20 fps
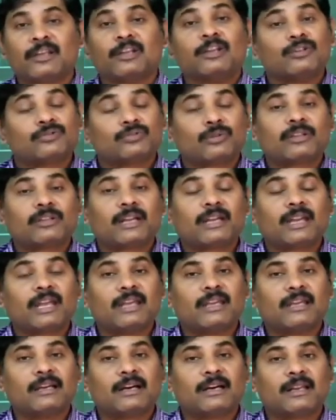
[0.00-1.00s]
So that
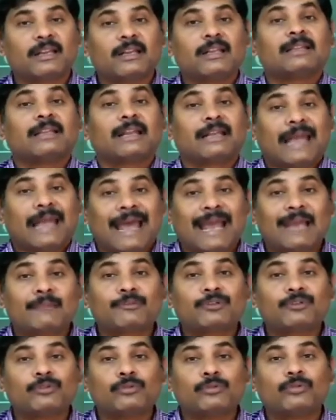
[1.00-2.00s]
here, that
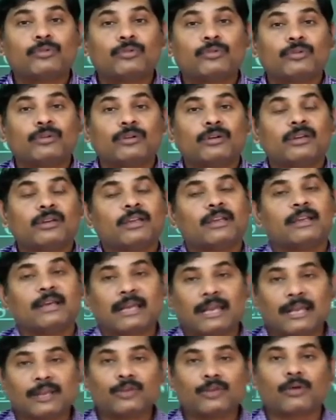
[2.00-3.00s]
helps you here
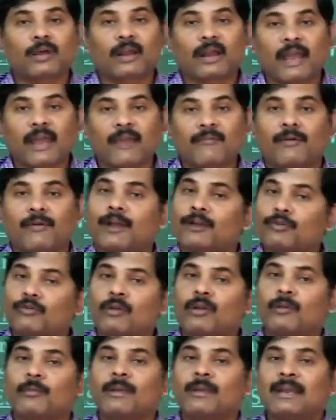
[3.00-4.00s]
in your life, and
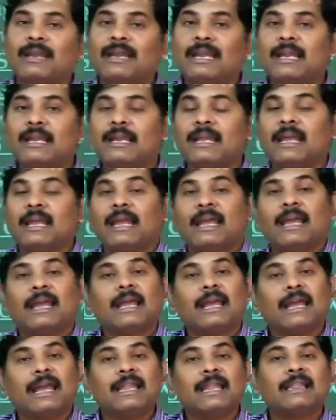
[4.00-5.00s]
you will lead
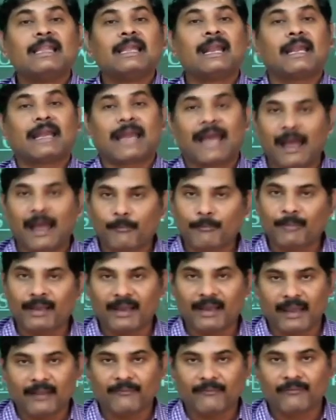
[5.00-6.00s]
a healthy and happy
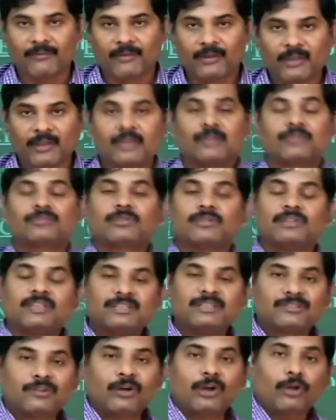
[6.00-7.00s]
life. So
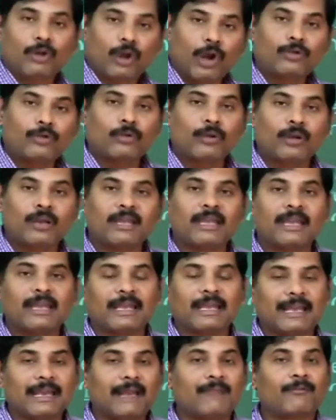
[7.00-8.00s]
these are not
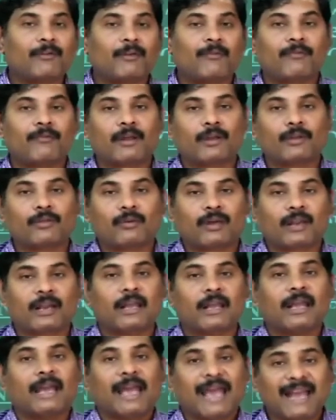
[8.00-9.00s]
only helpful for
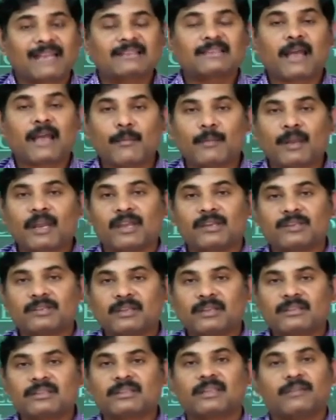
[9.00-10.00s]
your
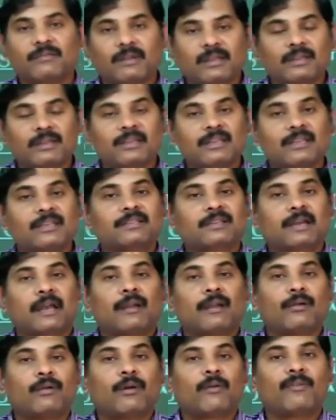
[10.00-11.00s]
examinations, even these
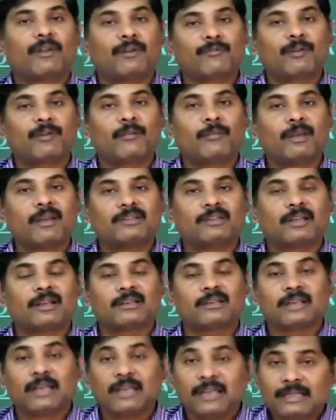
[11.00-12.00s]
kind of
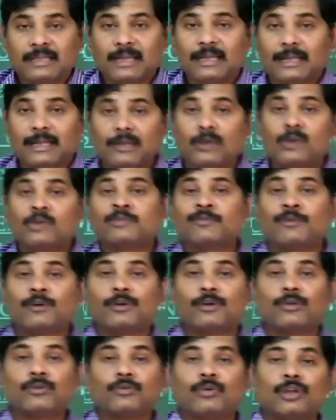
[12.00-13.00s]
information that is useful
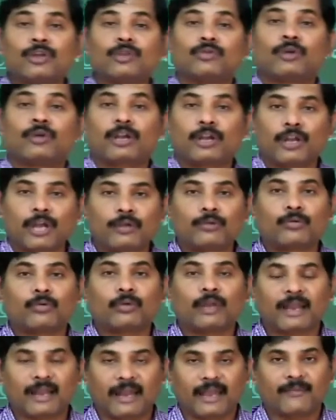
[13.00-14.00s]
to you in your
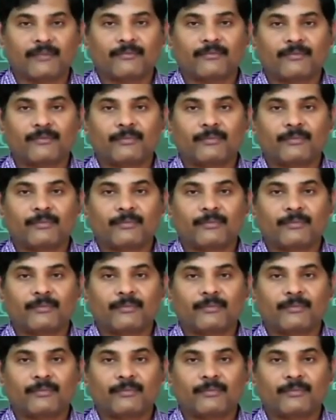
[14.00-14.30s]
day-to-day life.